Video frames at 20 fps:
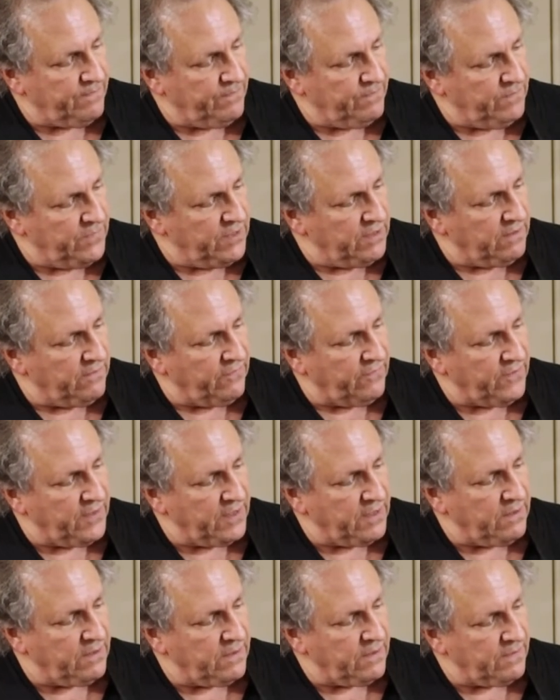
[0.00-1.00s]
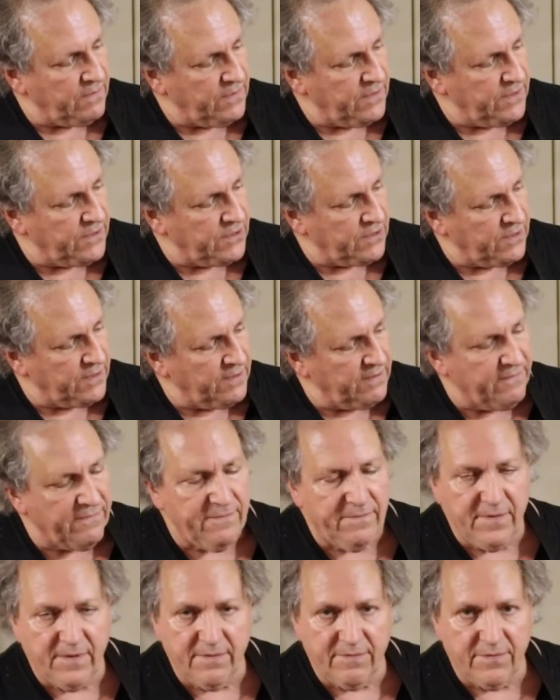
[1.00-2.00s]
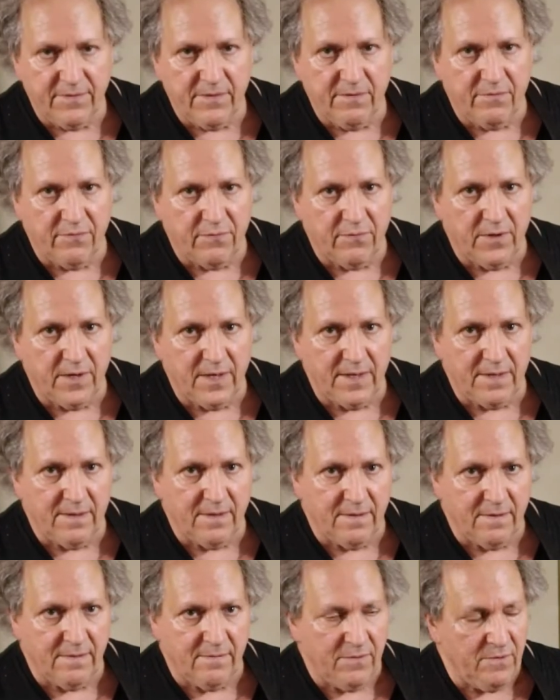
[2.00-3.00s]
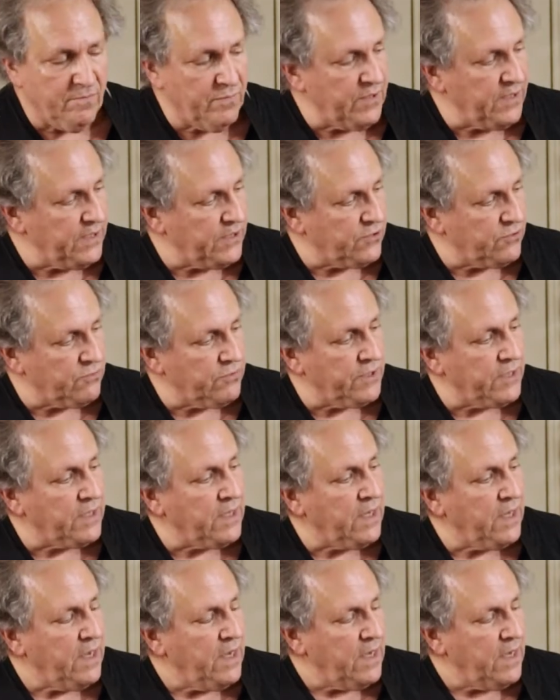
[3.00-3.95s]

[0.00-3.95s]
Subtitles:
Middle finger is on the 5th fret of the B string.